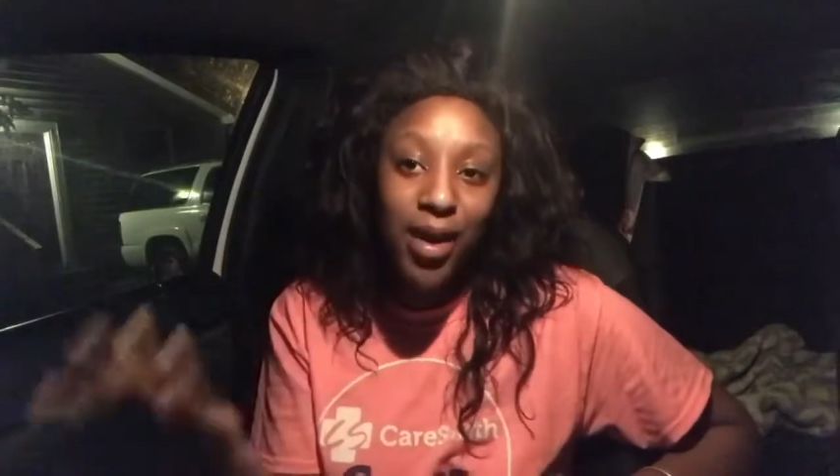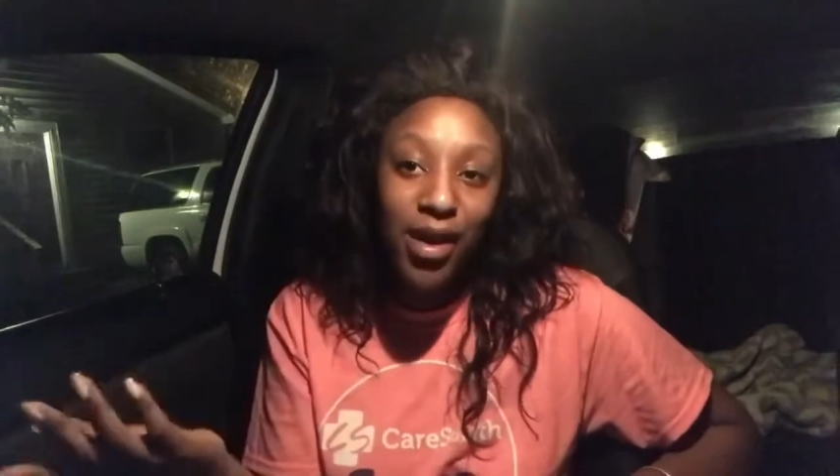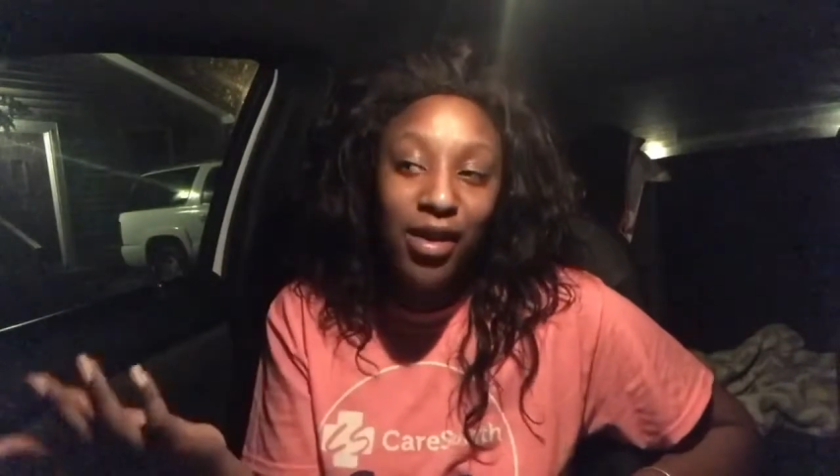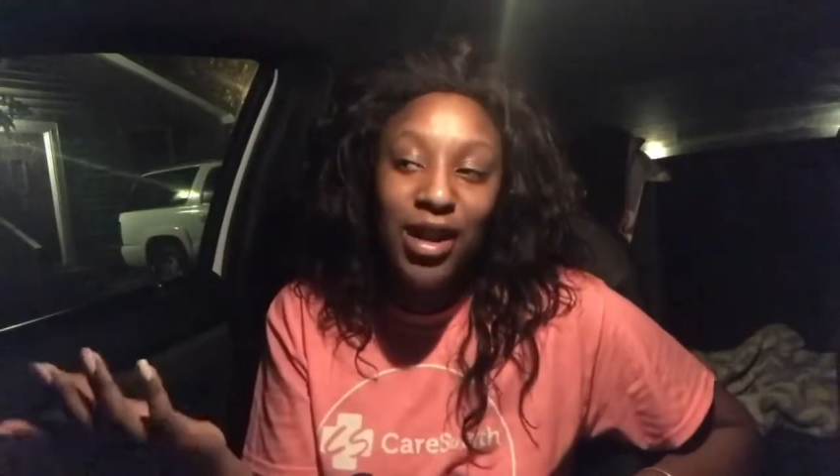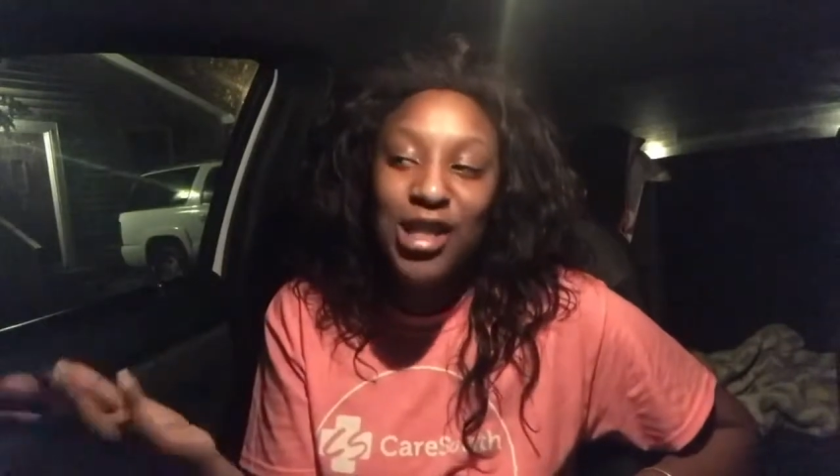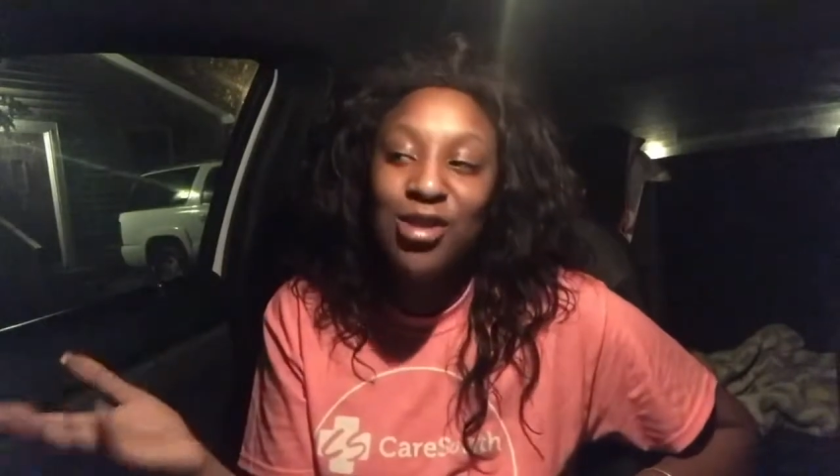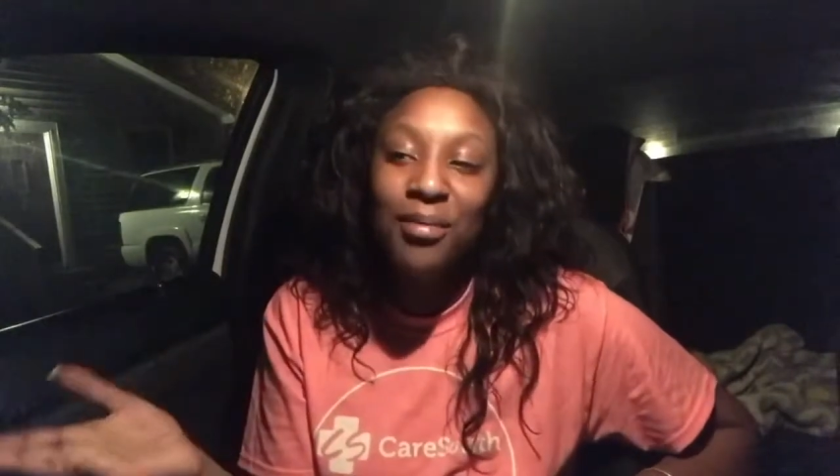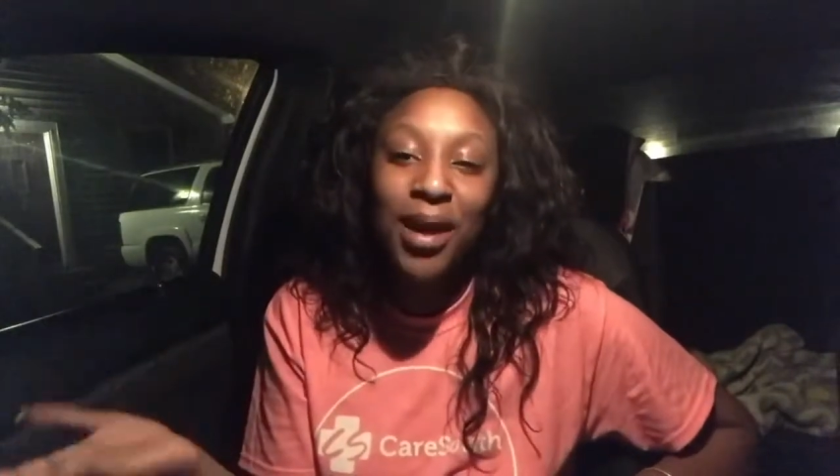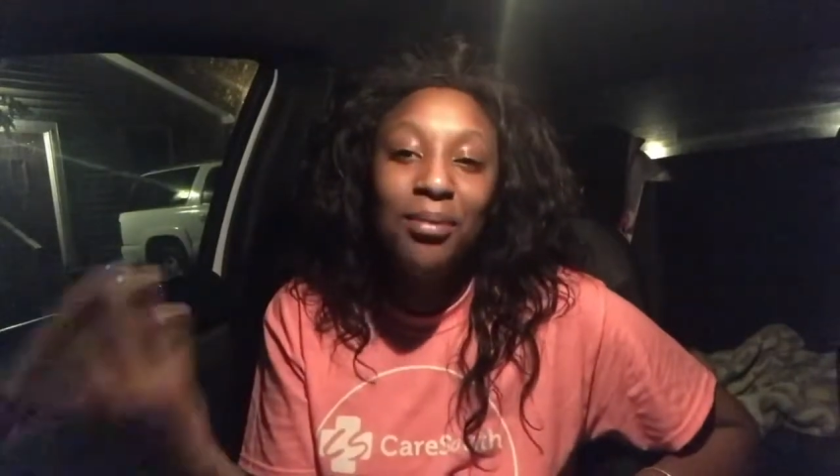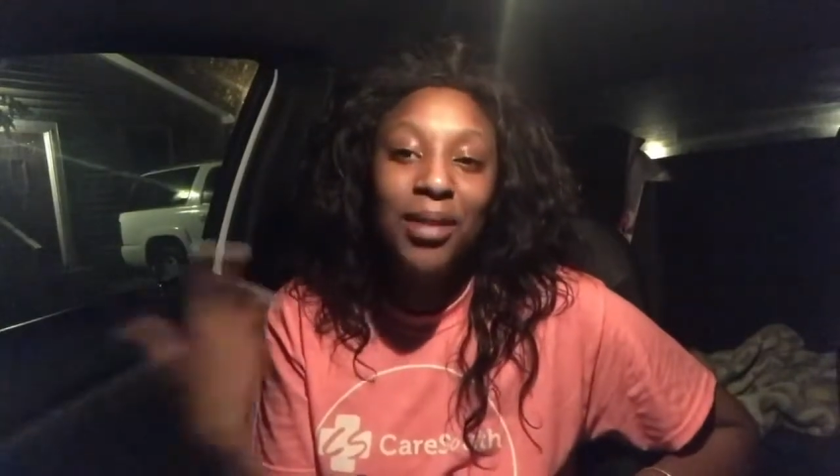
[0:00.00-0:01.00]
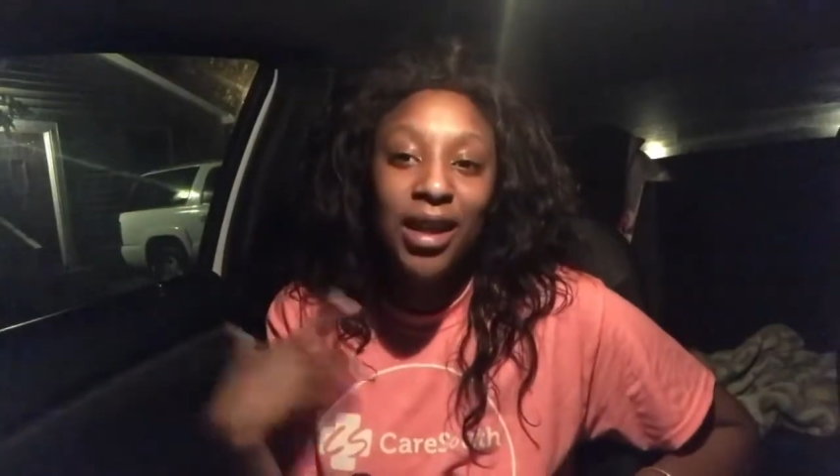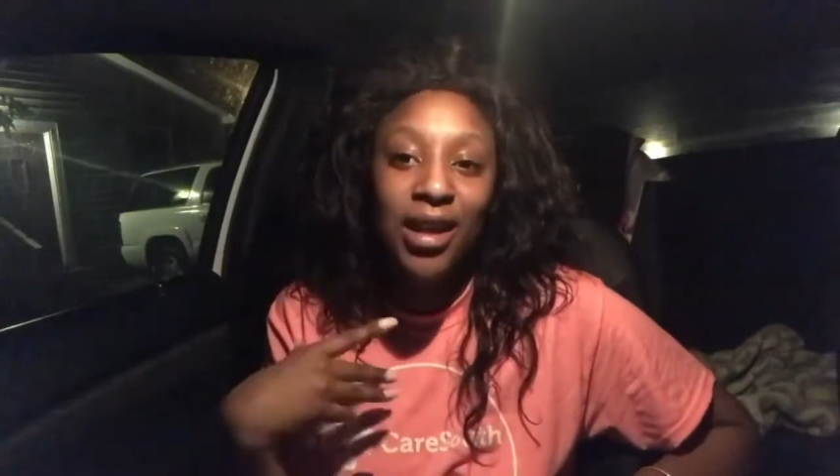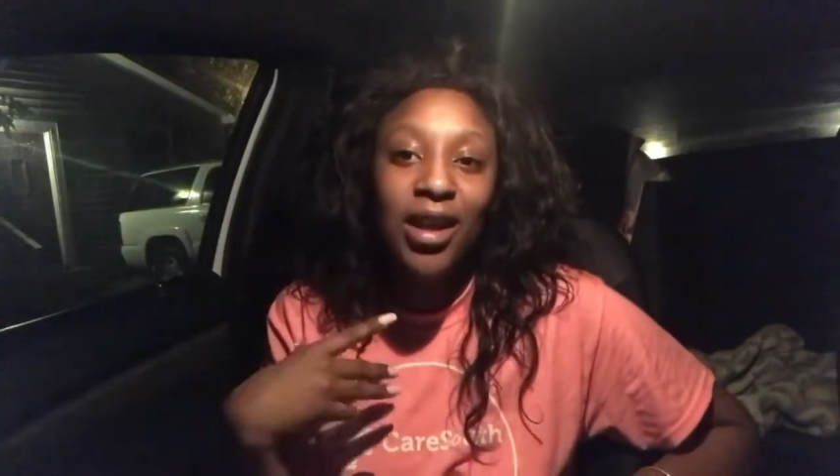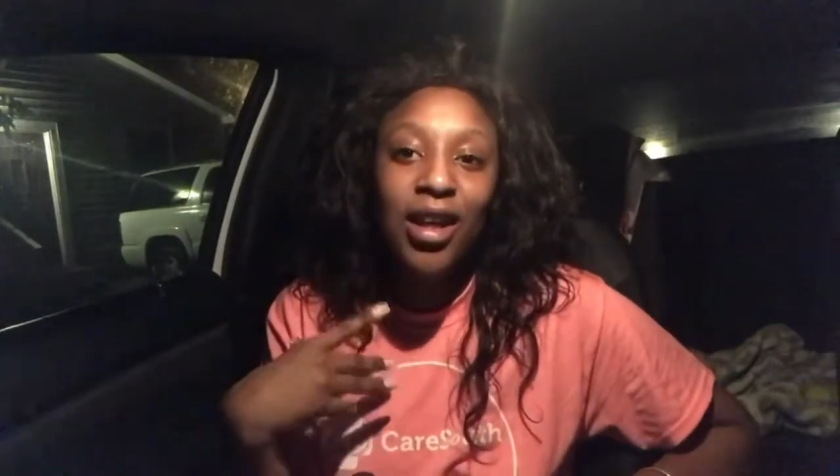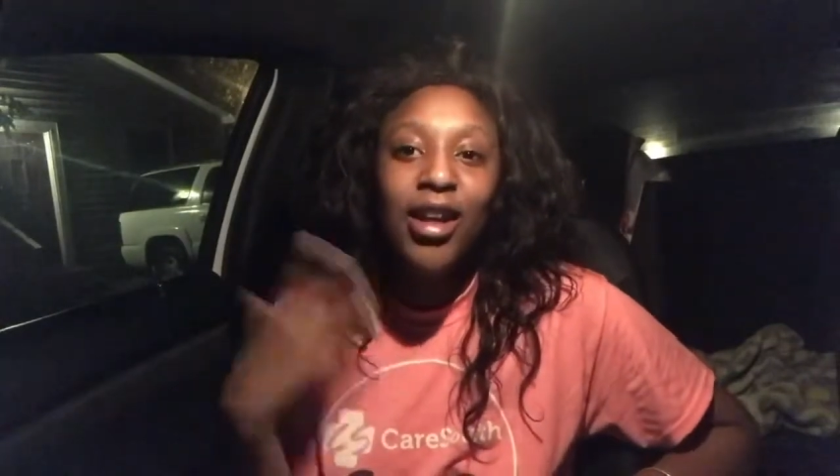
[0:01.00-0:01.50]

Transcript: better, and it's going to make me,